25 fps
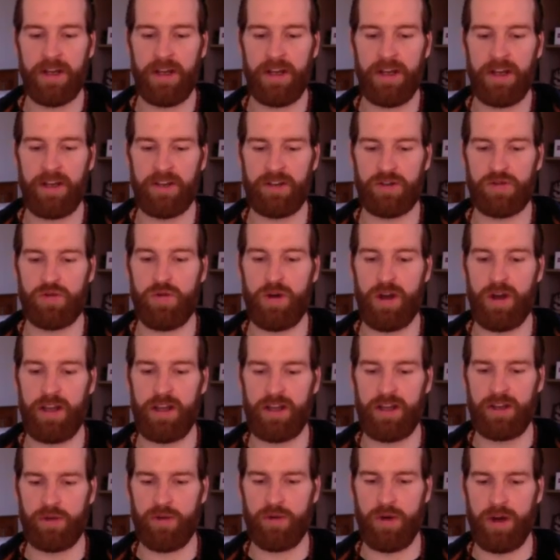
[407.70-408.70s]
it's
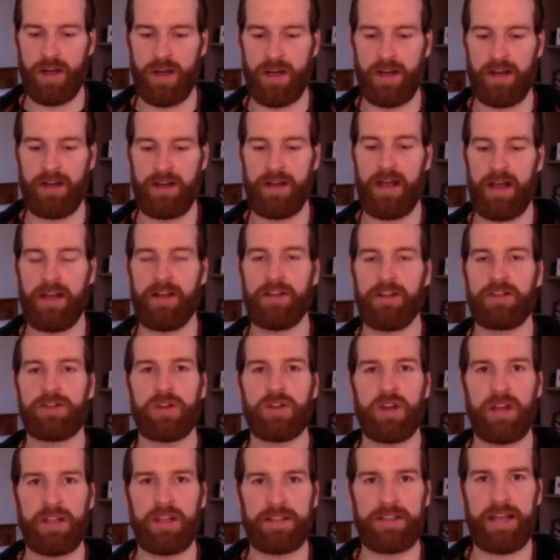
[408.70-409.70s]
quite an
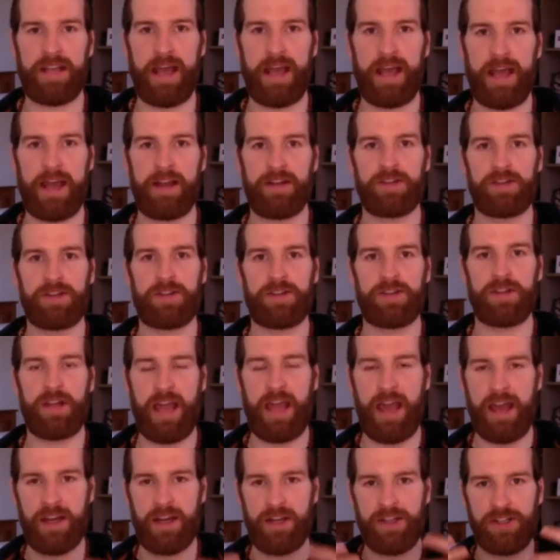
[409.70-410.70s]
intense
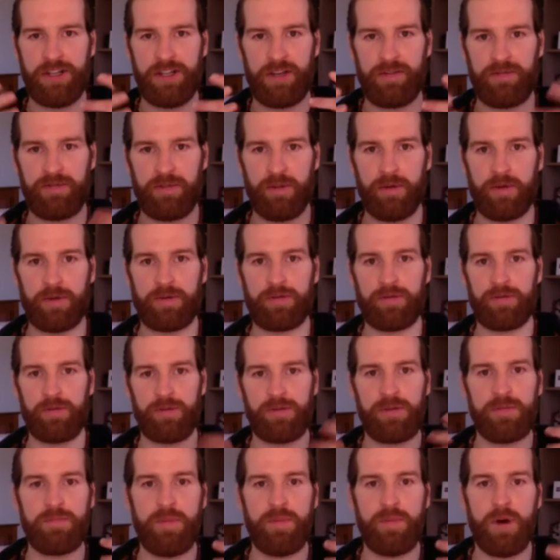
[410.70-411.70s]
energy flowing through
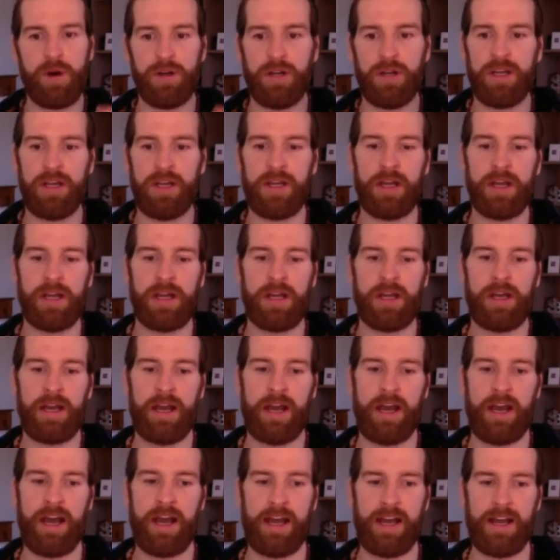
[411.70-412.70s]
the body.
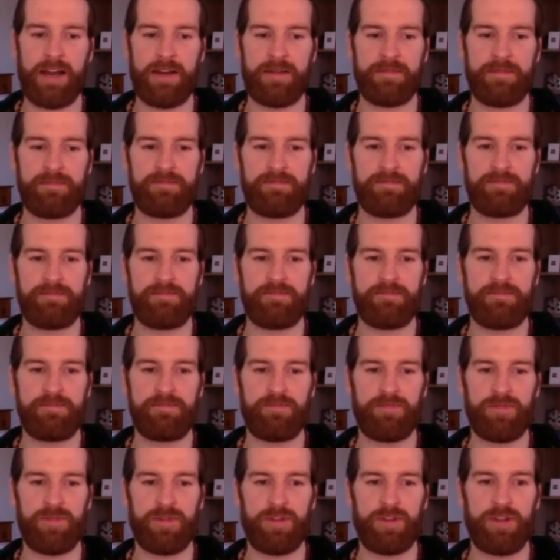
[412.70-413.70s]

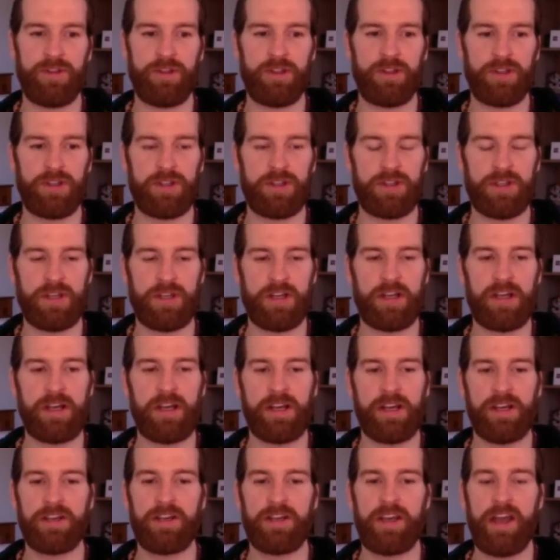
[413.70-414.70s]
You just
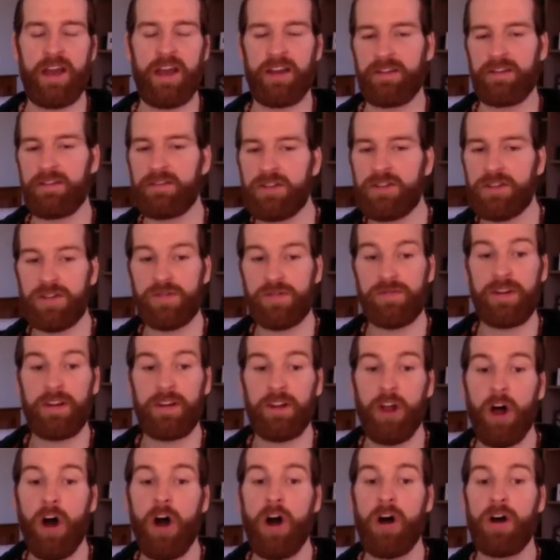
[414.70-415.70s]
feel
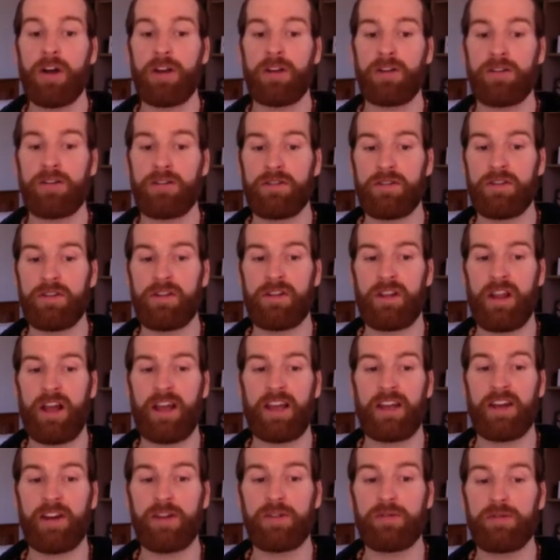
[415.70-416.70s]
hot and
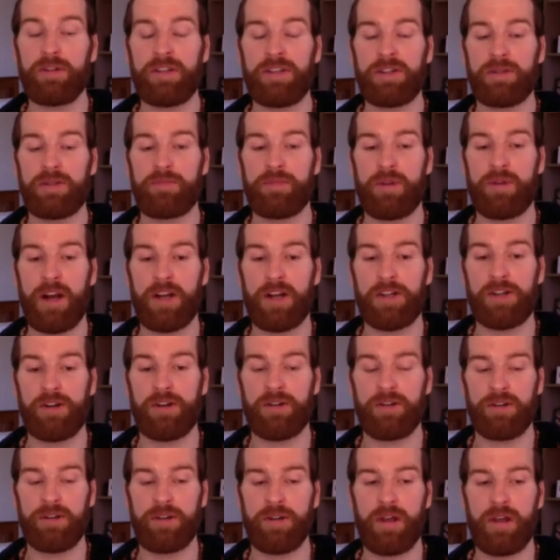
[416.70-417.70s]
like an increase in
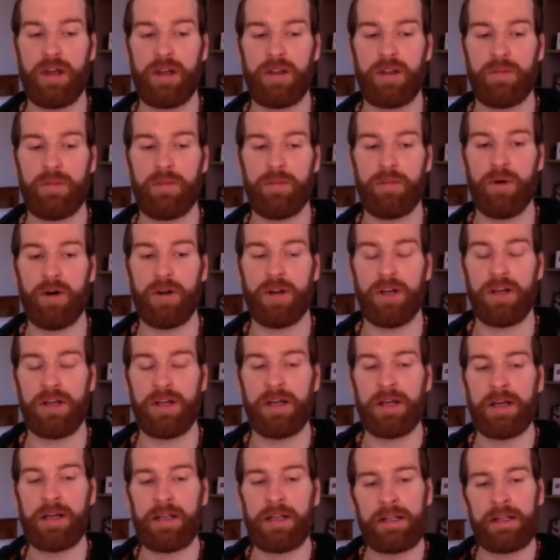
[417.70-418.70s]
pressure in the body,
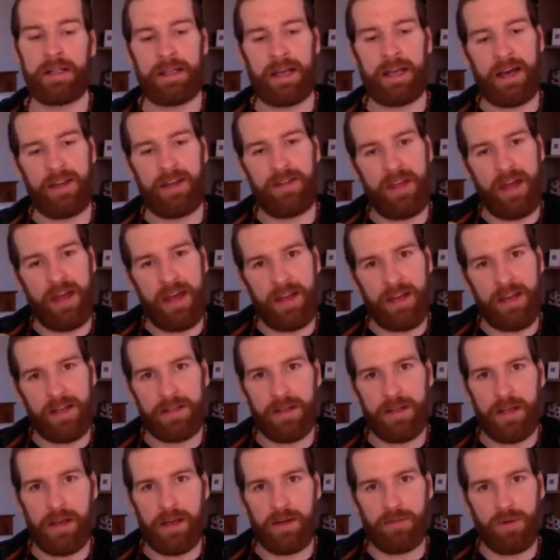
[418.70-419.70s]
and then
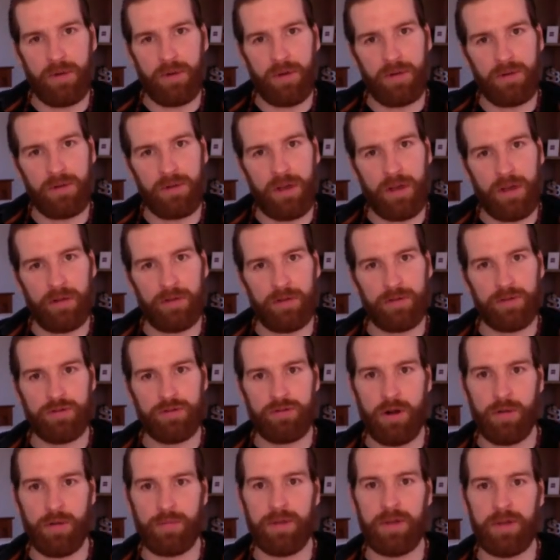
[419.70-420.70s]
it will
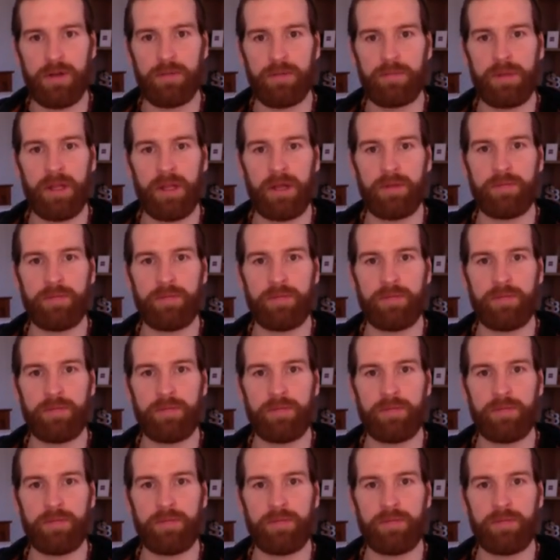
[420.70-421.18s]
drop your blood